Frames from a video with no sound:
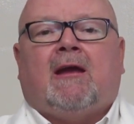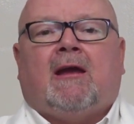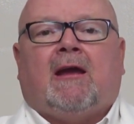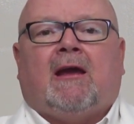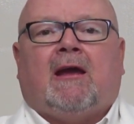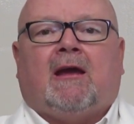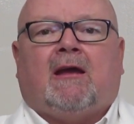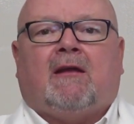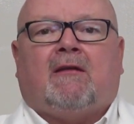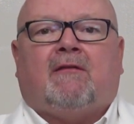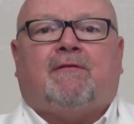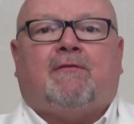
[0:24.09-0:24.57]

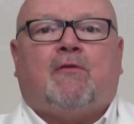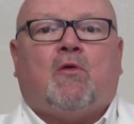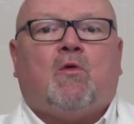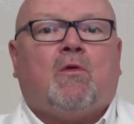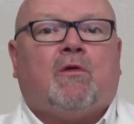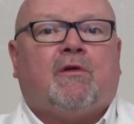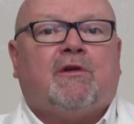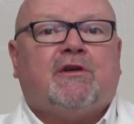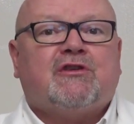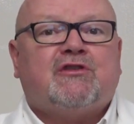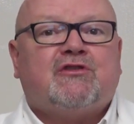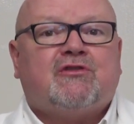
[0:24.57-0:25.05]
and
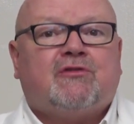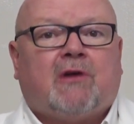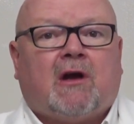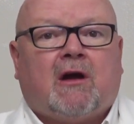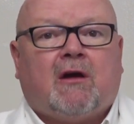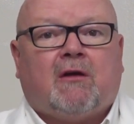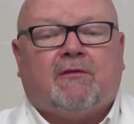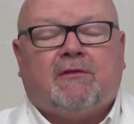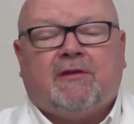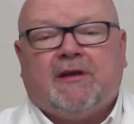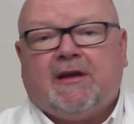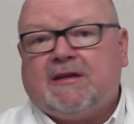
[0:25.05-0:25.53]
four is
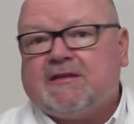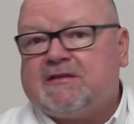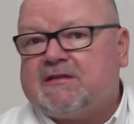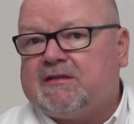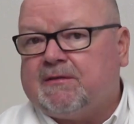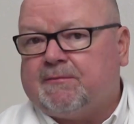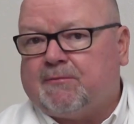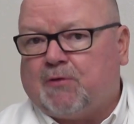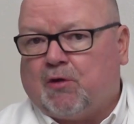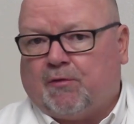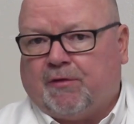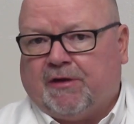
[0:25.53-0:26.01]
trial
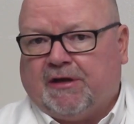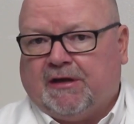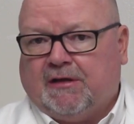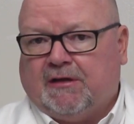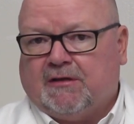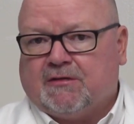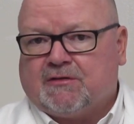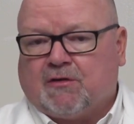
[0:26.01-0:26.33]
testimony.